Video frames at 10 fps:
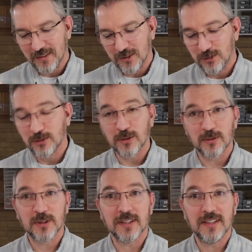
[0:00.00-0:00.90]
this is a
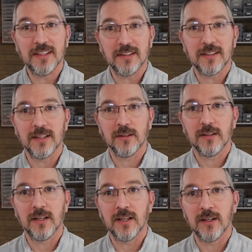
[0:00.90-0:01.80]
really neat kit
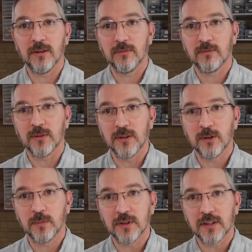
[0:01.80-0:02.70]
for
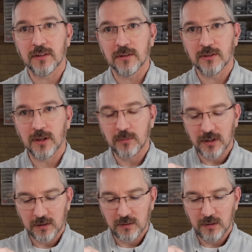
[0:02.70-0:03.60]
this particular
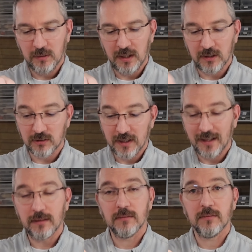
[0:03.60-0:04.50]
subject, and it's
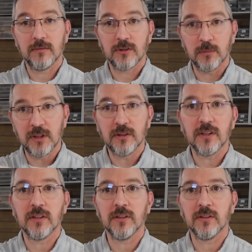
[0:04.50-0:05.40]
got some
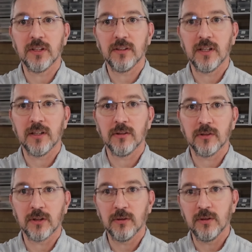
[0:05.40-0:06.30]
interior details
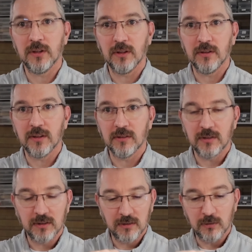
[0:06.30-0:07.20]
included. You know, you can
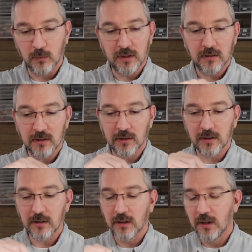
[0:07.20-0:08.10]
see it says with
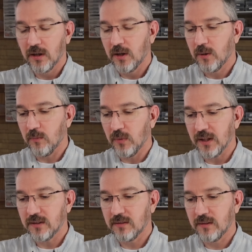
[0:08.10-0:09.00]
interior,
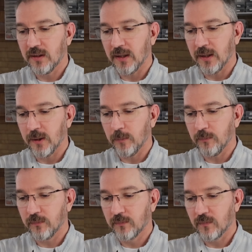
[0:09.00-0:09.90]
but
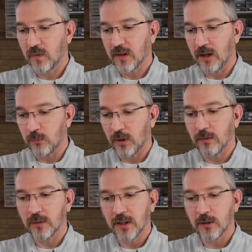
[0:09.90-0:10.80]
I'd
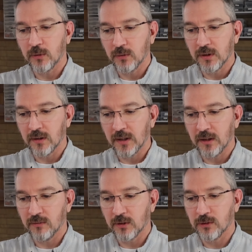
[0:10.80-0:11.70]
probably end up doing the
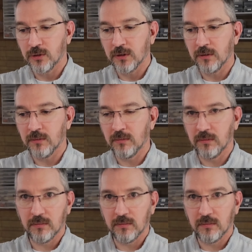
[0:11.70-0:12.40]
late version